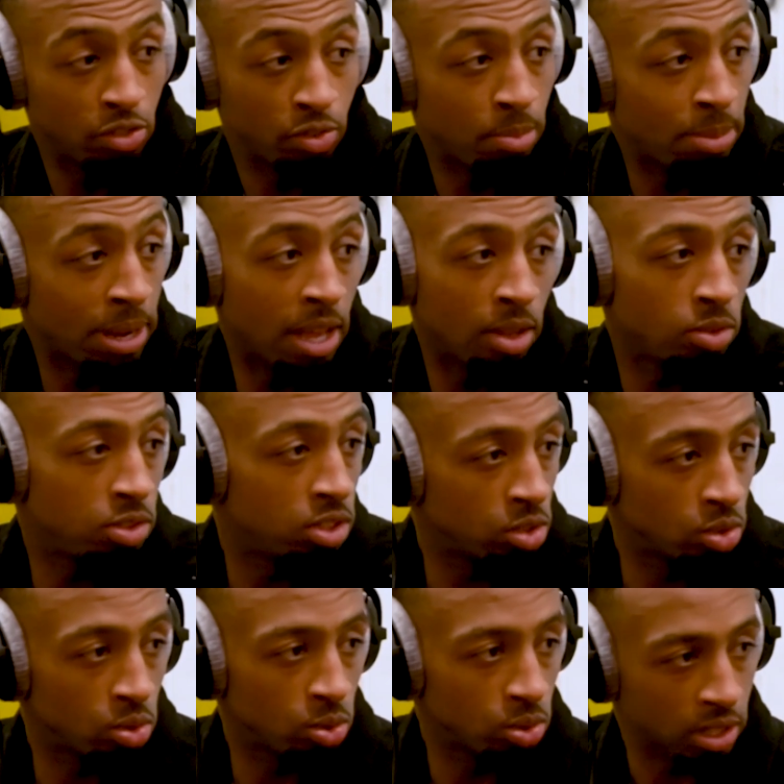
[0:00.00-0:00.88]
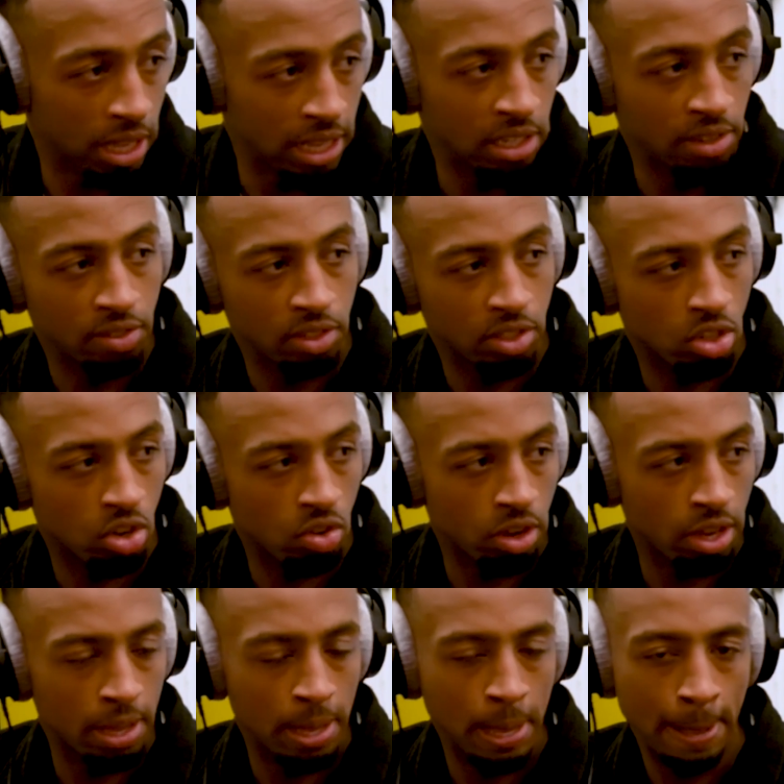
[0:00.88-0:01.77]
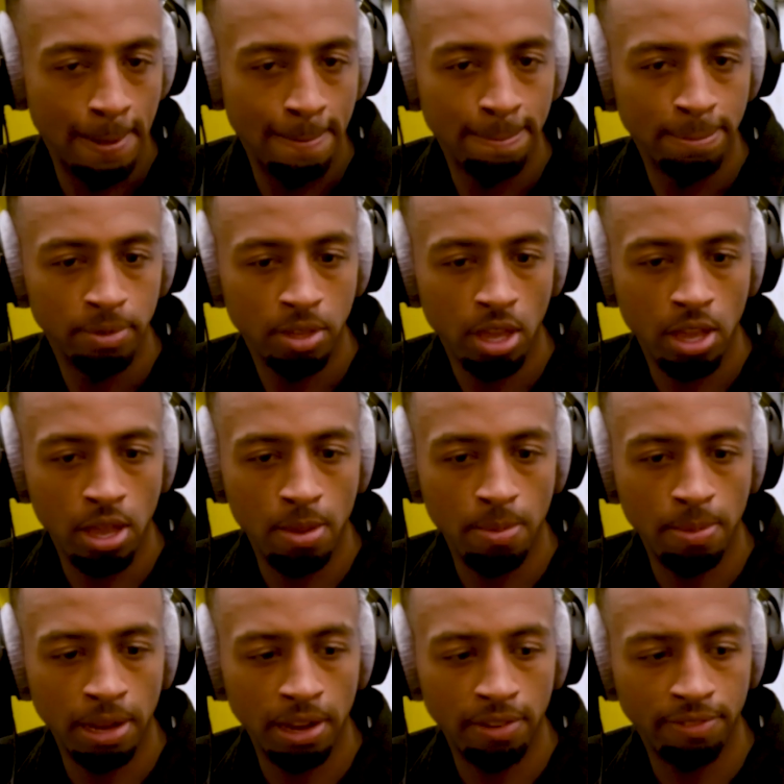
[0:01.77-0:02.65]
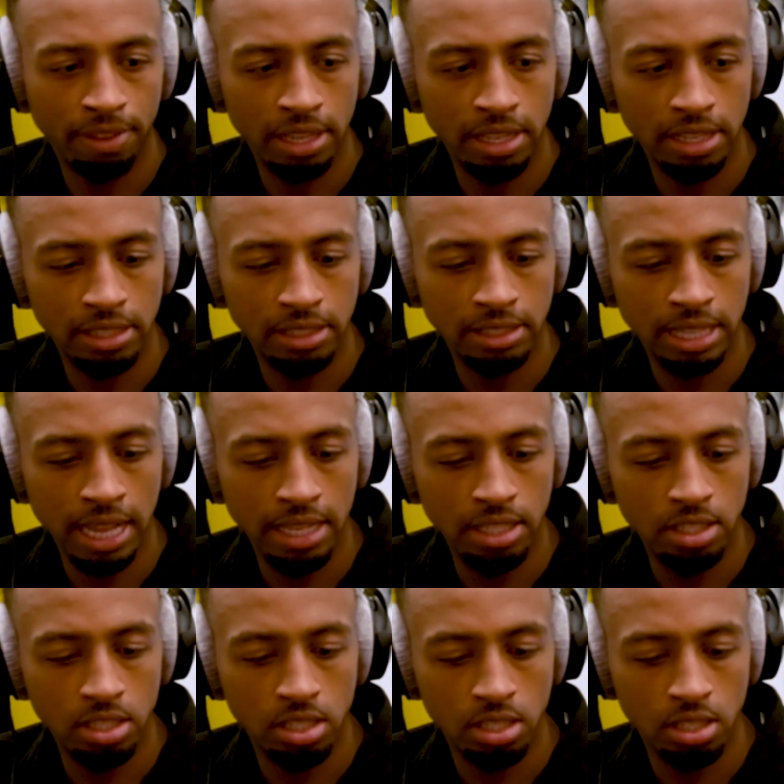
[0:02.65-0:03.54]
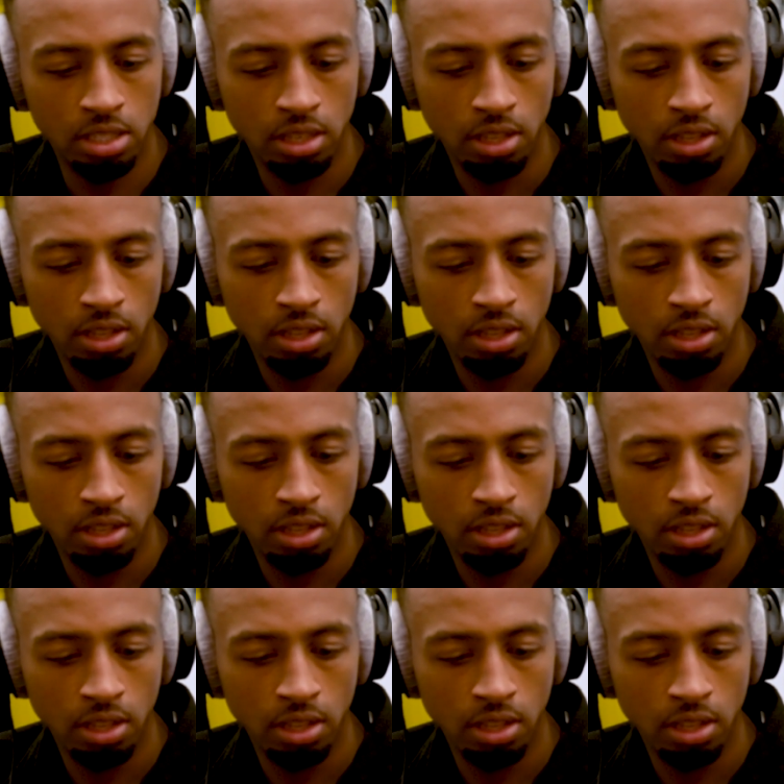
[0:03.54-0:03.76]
now till the end of his career. And I think that's